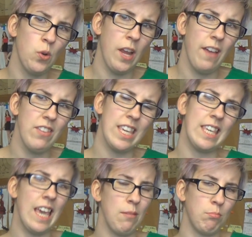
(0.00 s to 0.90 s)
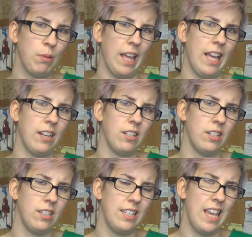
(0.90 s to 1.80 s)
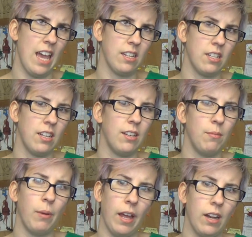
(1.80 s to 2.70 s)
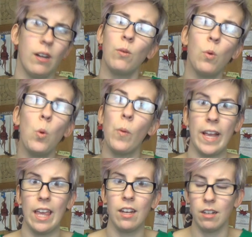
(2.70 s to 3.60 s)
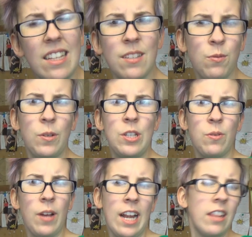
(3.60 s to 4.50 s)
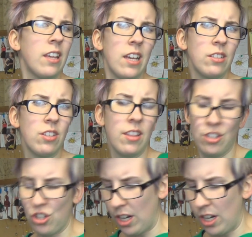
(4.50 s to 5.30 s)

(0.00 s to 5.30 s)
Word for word: Don't have a game plan yet, but we'll wing it, as if we do anything else on this